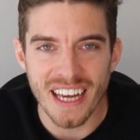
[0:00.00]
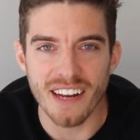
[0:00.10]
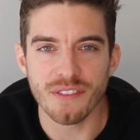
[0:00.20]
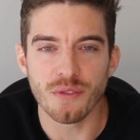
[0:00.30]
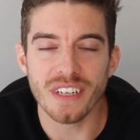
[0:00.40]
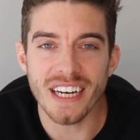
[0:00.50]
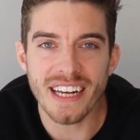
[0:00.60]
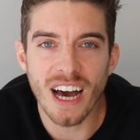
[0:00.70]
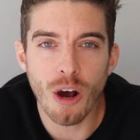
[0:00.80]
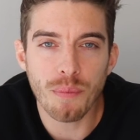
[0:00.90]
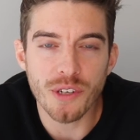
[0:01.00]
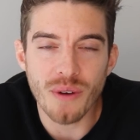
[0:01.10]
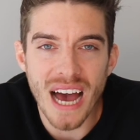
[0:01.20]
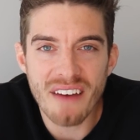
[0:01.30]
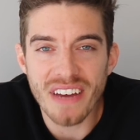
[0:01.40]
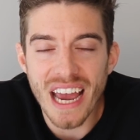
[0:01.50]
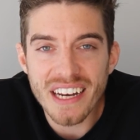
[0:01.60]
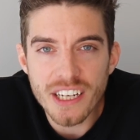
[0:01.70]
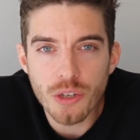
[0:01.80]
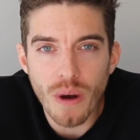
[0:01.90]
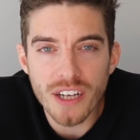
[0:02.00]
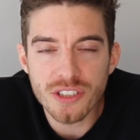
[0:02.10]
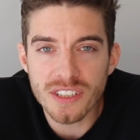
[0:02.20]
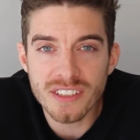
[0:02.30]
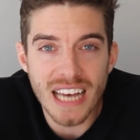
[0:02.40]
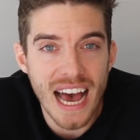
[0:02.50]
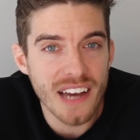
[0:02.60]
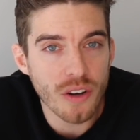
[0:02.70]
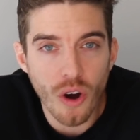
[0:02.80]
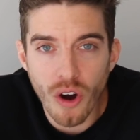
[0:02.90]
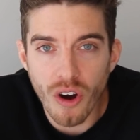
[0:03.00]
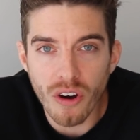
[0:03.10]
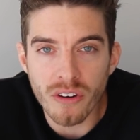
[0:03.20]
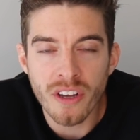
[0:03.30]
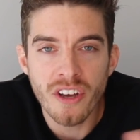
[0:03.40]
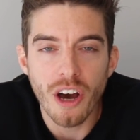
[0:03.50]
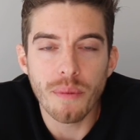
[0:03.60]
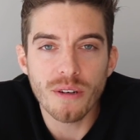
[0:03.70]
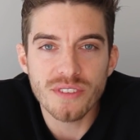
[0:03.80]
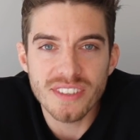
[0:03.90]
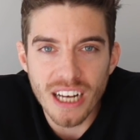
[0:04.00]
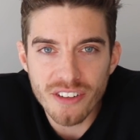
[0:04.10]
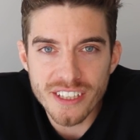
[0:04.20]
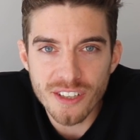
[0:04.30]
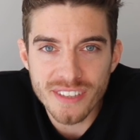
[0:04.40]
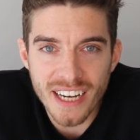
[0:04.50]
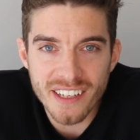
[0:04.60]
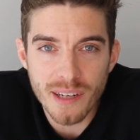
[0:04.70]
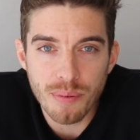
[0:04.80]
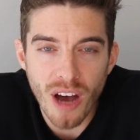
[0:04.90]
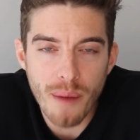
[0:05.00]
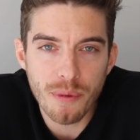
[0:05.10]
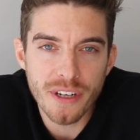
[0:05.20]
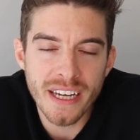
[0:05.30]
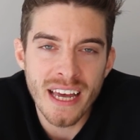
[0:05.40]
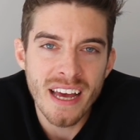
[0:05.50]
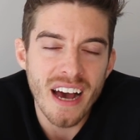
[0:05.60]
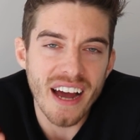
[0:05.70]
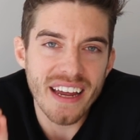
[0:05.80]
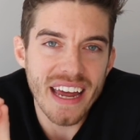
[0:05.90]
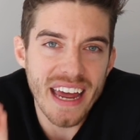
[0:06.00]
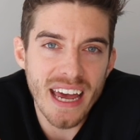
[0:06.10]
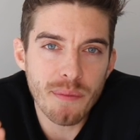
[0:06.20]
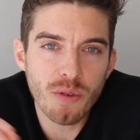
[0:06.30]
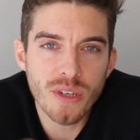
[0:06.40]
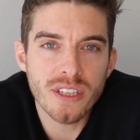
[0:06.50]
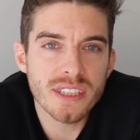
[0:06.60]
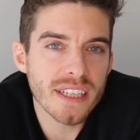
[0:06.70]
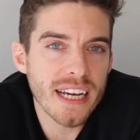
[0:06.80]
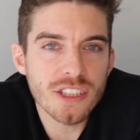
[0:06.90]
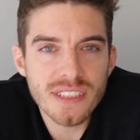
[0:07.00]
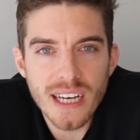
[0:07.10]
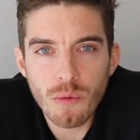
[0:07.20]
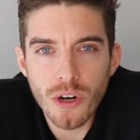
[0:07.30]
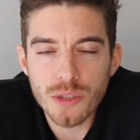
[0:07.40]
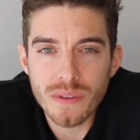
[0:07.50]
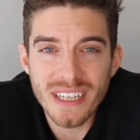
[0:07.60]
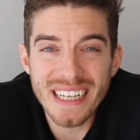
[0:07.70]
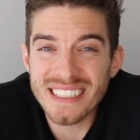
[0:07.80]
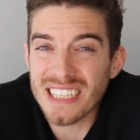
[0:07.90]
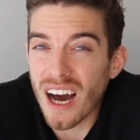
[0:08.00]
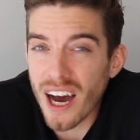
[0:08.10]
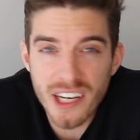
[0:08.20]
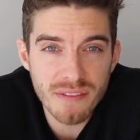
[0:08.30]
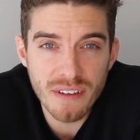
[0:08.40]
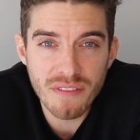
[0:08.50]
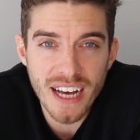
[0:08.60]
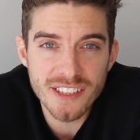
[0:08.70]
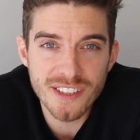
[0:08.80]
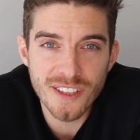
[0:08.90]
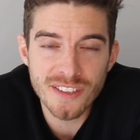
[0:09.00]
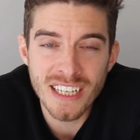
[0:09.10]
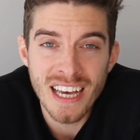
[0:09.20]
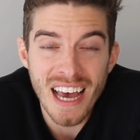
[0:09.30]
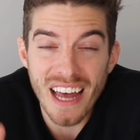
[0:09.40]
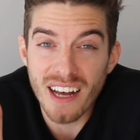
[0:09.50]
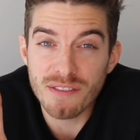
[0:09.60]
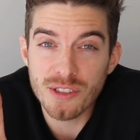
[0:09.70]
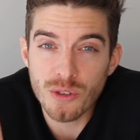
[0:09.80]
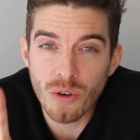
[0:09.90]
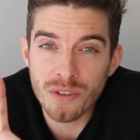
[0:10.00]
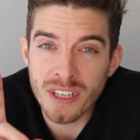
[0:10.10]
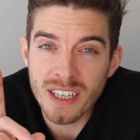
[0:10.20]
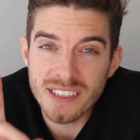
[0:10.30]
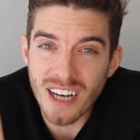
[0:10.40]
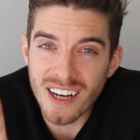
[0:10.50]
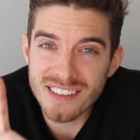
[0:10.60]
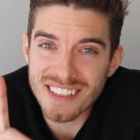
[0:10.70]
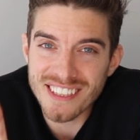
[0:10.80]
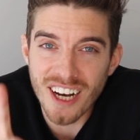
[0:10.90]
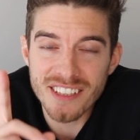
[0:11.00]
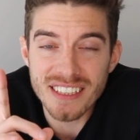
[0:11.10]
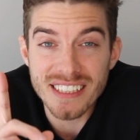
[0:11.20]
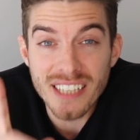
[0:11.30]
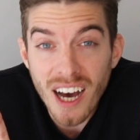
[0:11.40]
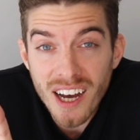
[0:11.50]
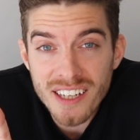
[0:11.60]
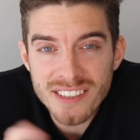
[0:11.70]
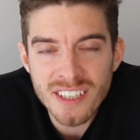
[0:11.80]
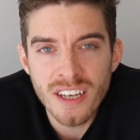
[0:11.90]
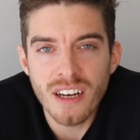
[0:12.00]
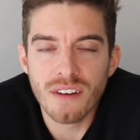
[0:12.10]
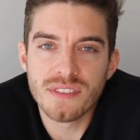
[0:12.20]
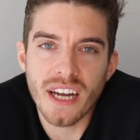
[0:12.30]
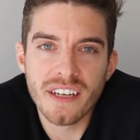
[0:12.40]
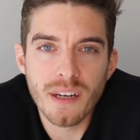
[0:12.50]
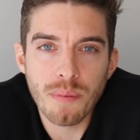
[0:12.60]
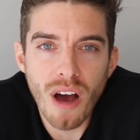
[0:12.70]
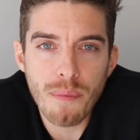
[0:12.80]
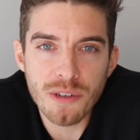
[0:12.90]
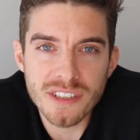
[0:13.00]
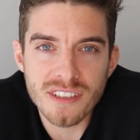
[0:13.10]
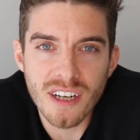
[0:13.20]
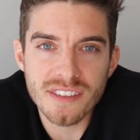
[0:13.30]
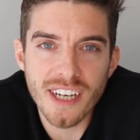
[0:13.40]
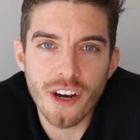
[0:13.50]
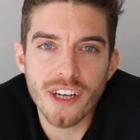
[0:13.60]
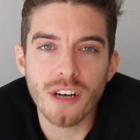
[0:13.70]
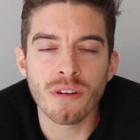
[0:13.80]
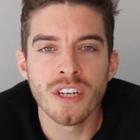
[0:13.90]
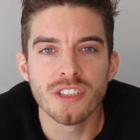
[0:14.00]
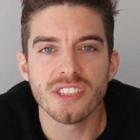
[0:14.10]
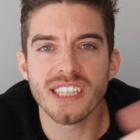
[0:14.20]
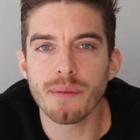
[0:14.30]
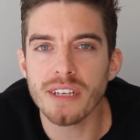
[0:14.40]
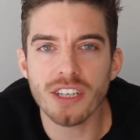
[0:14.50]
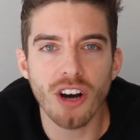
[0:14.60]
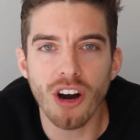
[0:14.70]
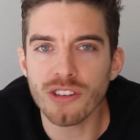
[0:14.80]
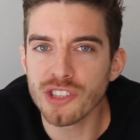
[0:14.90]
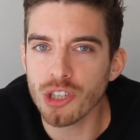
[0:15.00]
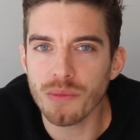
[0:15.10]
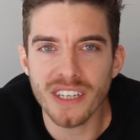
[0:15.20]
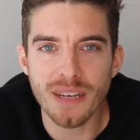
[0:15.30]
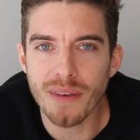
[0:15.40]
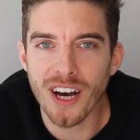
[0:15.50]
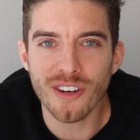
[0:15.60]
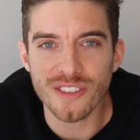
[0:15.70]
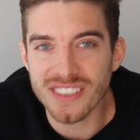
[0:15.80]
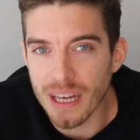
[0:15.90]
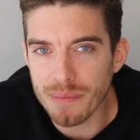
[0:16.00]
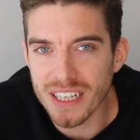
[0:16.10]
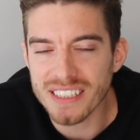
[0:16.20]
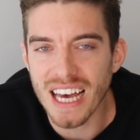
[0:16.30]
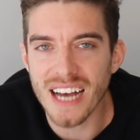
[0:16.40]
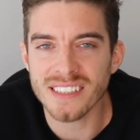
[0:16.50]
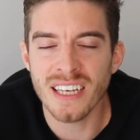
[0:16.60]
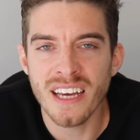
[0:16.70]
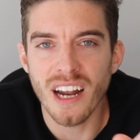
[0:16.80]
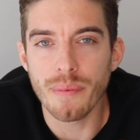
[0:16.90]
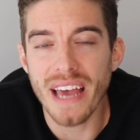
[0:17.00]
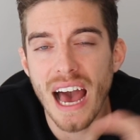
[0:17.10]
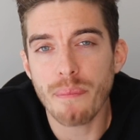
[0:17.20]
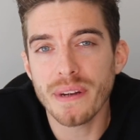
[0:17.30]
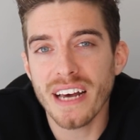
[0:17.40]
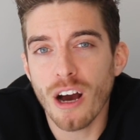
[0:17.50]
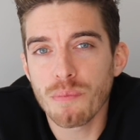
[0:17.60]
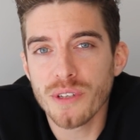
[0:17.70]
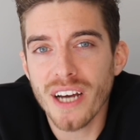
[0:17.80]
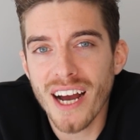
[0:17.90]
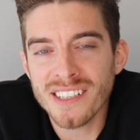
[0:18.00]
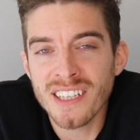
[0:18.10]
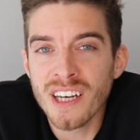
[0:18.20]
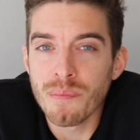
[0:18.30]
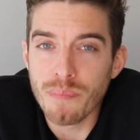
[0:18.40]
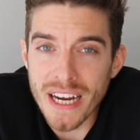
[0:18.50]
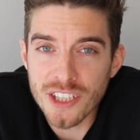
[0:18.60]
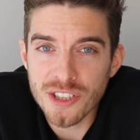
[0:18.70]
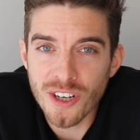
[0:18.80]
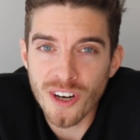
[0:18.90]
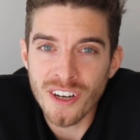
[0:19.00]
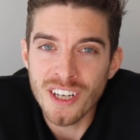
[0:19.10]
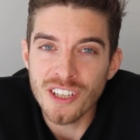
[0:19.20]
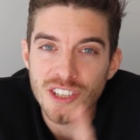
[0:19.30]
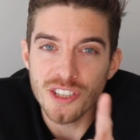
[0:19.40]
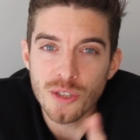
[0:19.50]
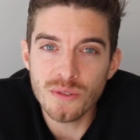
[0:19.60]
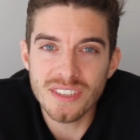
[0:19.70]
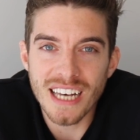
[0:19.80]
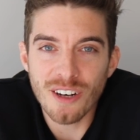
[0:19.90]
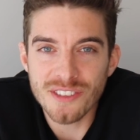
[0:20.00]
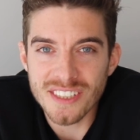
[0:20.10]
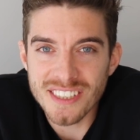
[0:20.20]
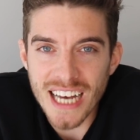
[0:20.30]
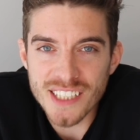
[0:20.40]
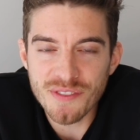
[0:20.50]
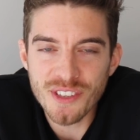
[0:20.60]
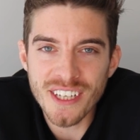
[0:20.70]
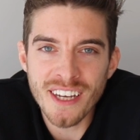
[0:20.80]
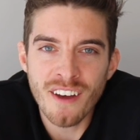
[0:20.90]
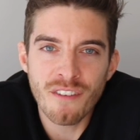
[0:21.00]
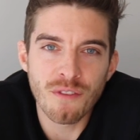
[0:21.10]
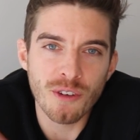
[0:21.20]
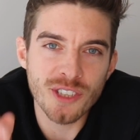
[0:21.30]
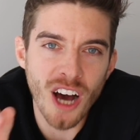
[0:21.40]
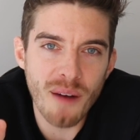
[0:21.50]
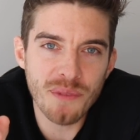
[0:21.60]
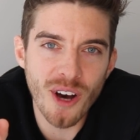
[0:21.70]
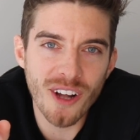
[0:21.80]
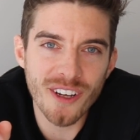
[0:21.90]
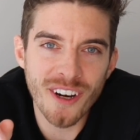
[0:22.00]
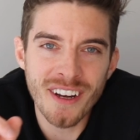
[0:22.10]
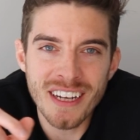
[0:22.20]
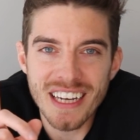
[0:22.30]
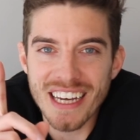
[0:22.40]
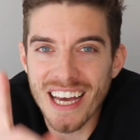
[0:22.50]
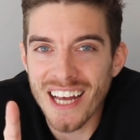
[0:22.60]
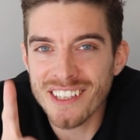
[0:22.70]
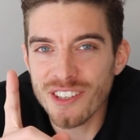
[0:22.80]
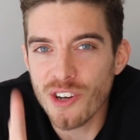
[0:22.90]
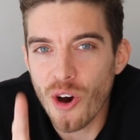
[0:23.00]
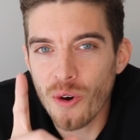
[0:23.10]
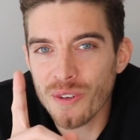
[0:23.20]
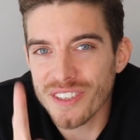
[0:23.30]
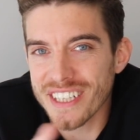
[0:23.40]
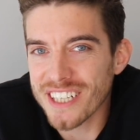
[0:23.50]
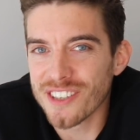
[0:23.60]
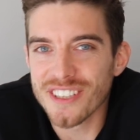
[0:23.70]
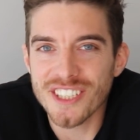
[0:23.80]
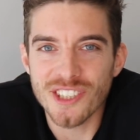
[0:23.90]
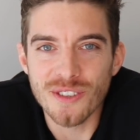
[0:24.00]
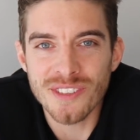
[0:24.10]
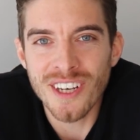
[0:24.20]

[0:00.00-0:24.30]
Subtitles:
And if you need help or you have any questions at all about selling your tenanted property, I am a real estate agent that works with a ton of investors, and I've sold tons and tons and tons of tenanted properties in Ontario. Just give me a call, shoot me an email, or send me a text. I'll be happy to help you guys make sure you sell successfully for top dollar and no legal issues.